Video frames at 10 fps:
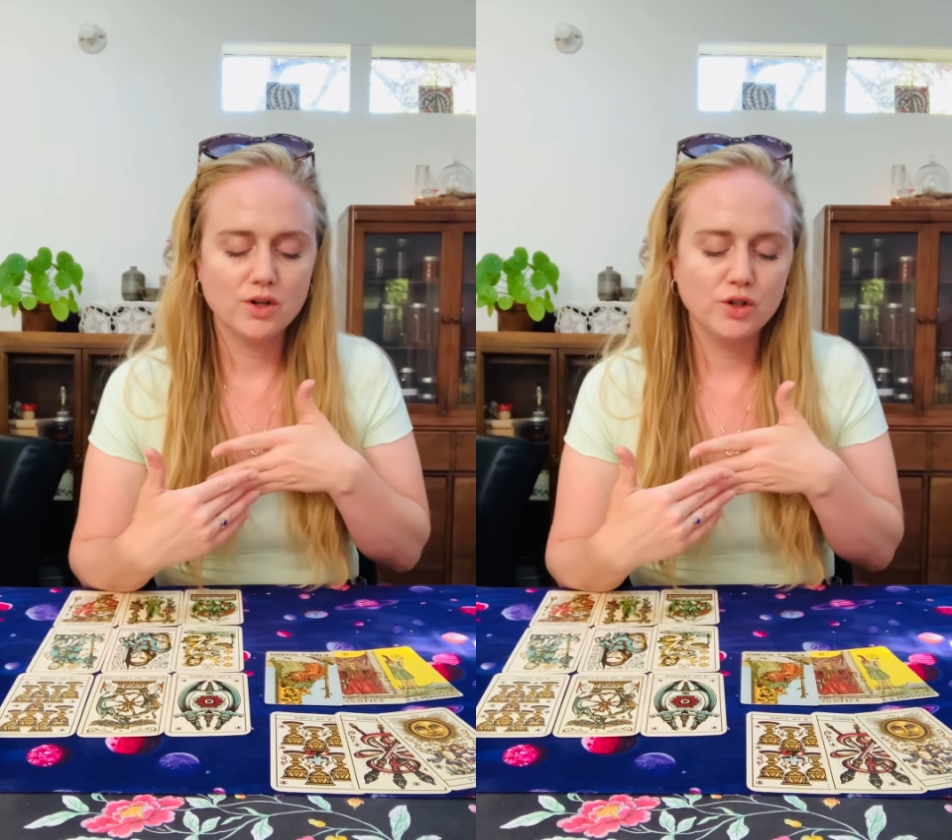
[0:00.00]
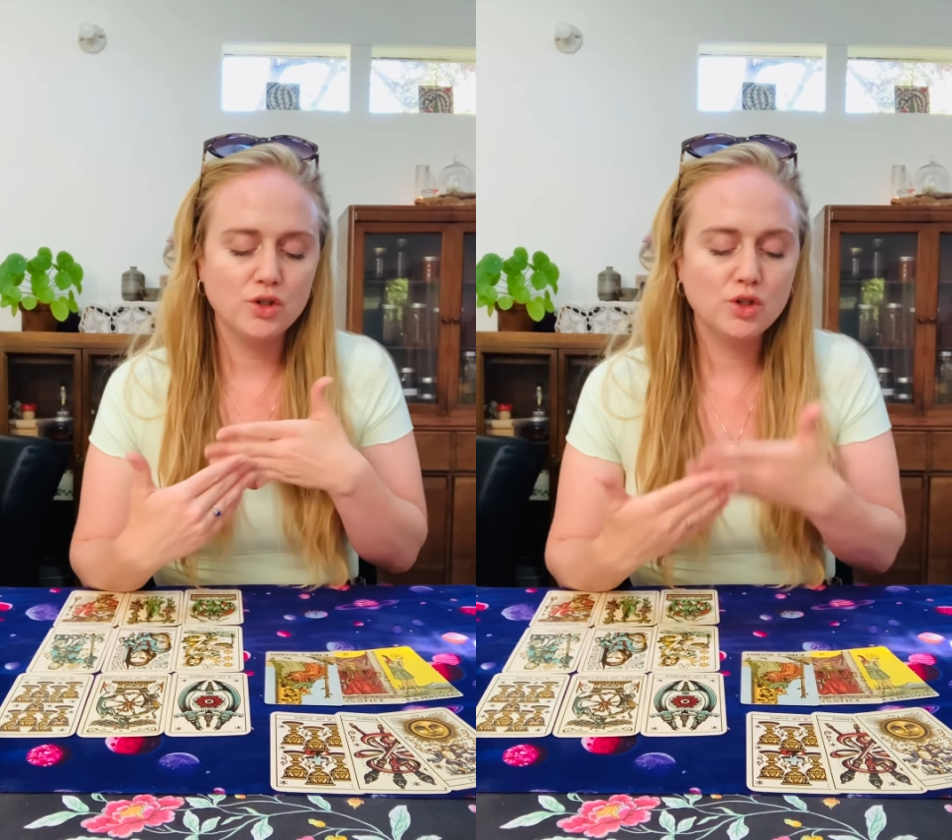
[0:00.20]

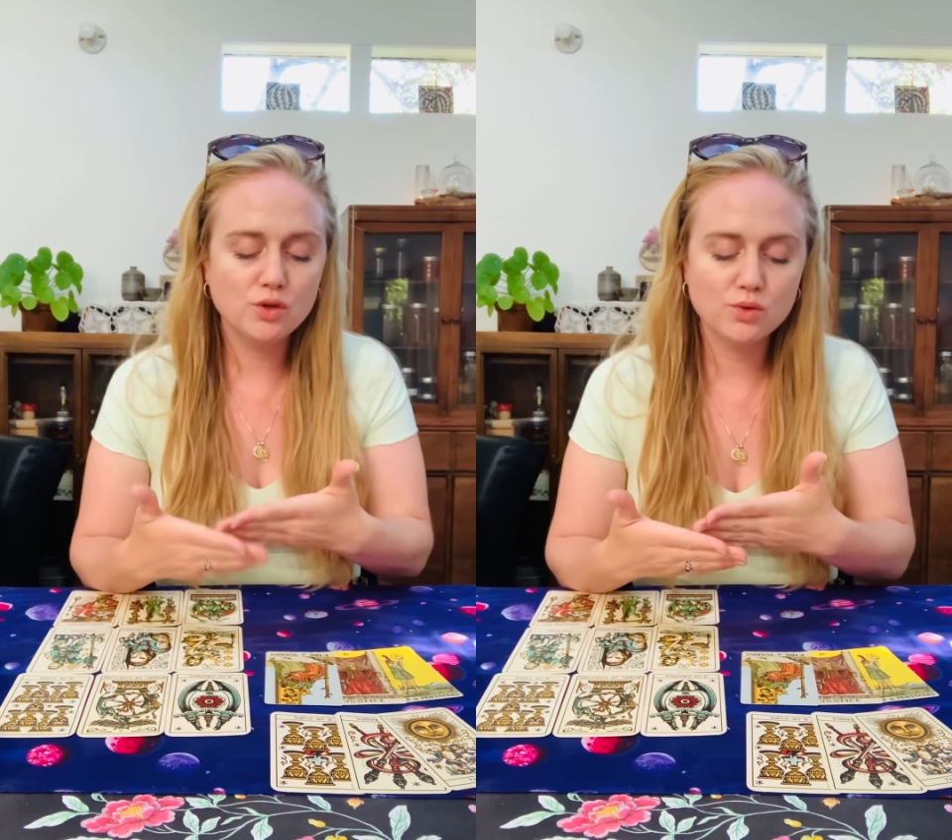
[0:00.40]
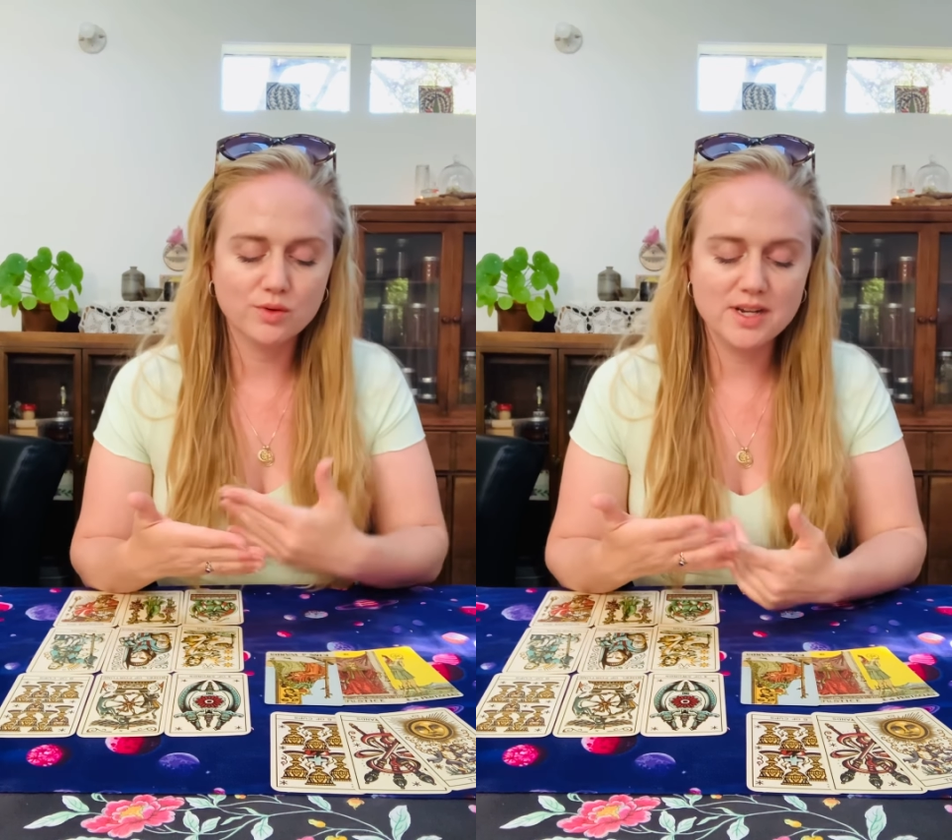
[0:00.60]

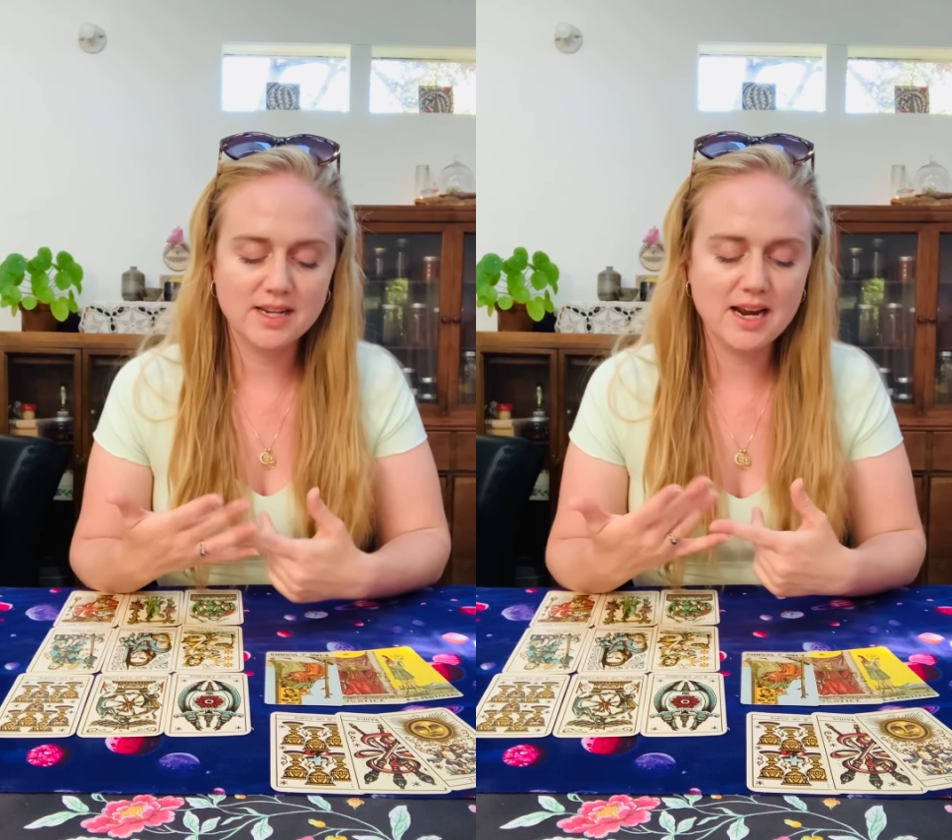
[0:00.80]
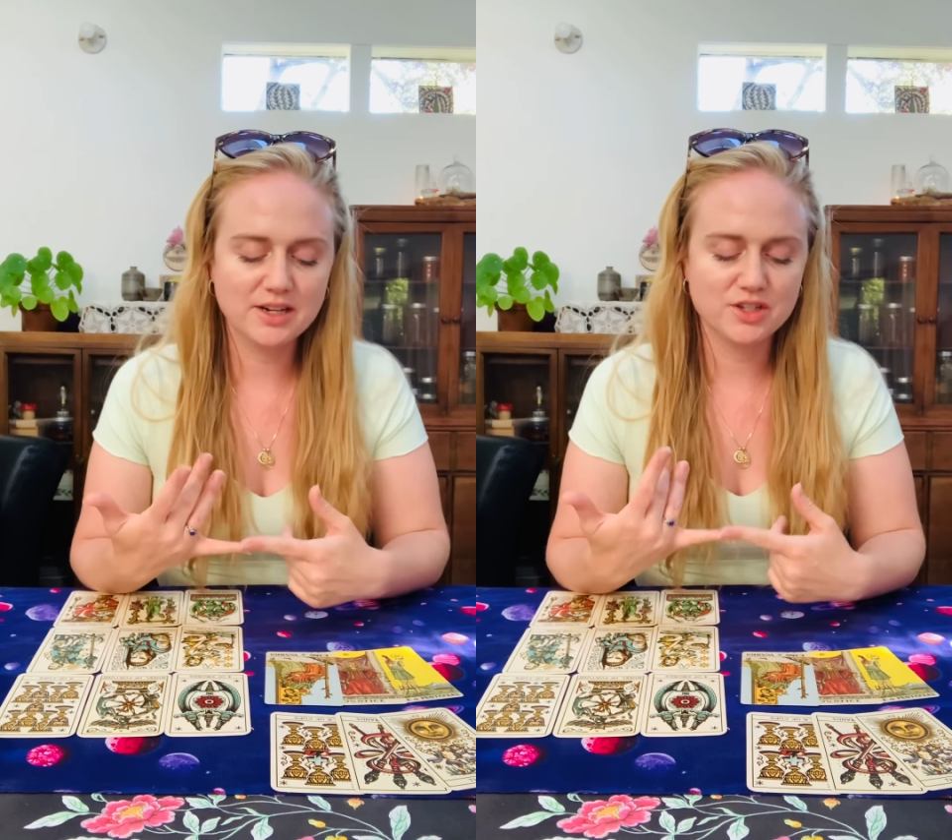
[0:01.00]
you,
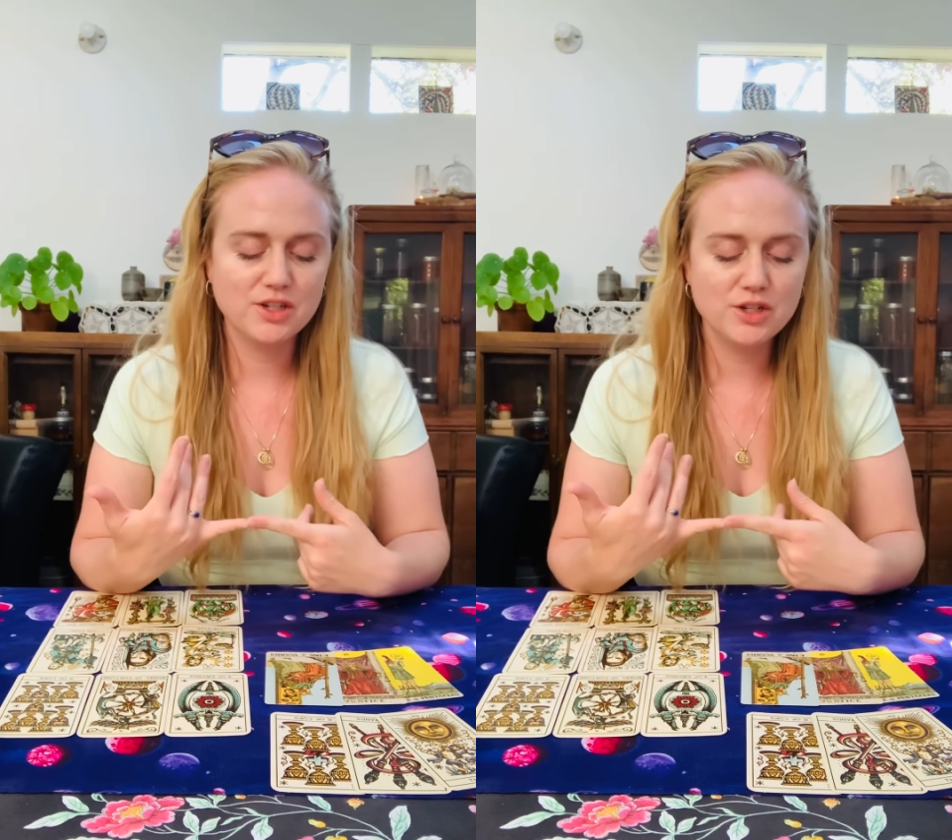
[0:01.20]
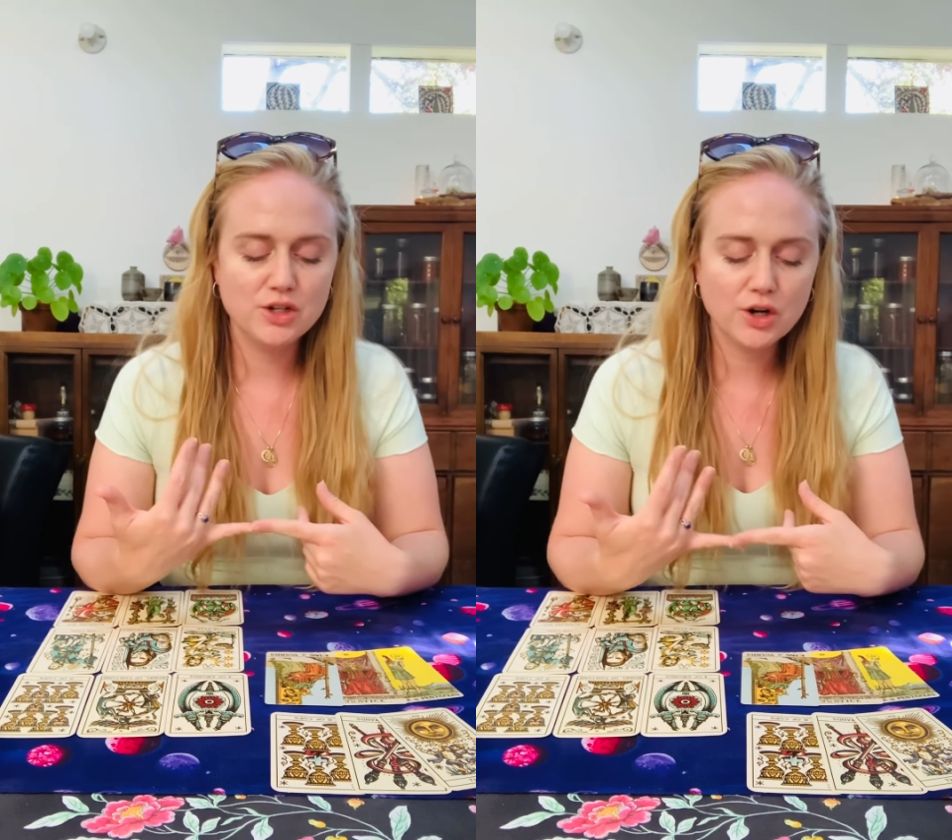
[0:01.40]
reconnect
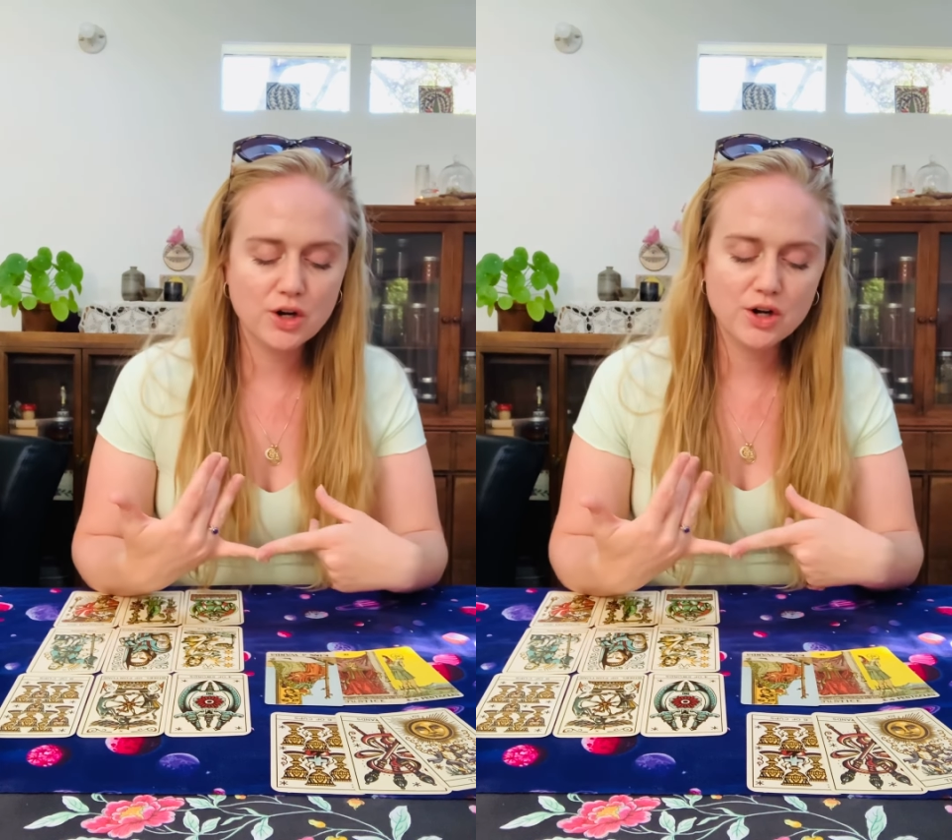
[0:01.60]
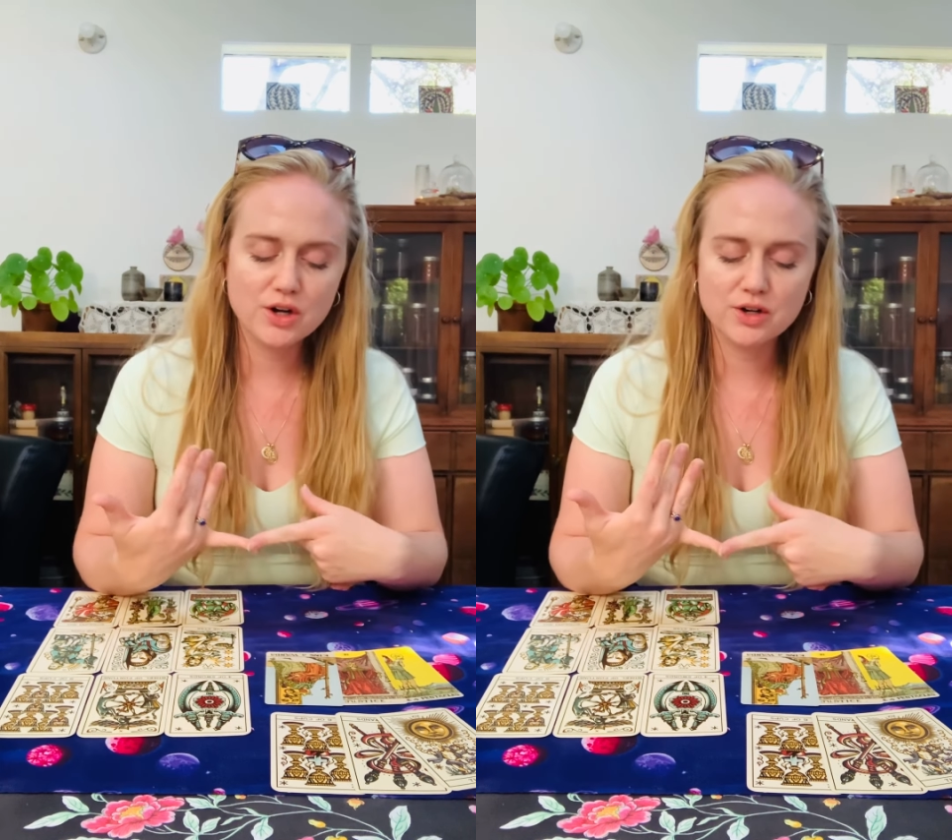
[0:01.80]
to
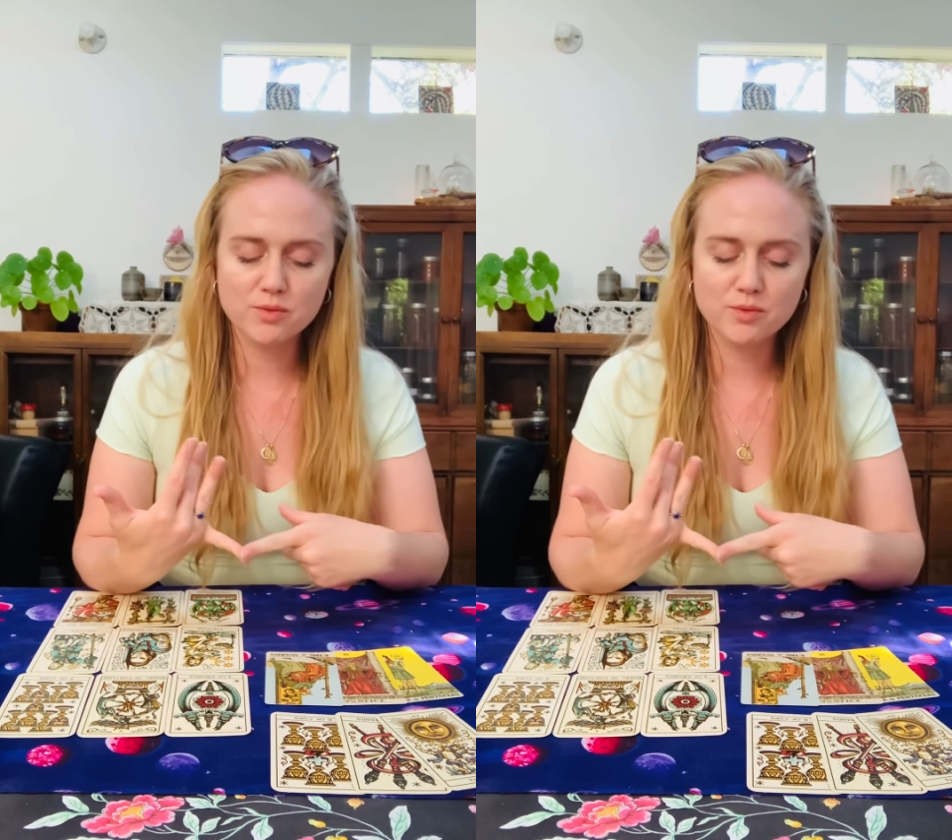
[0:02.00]
your,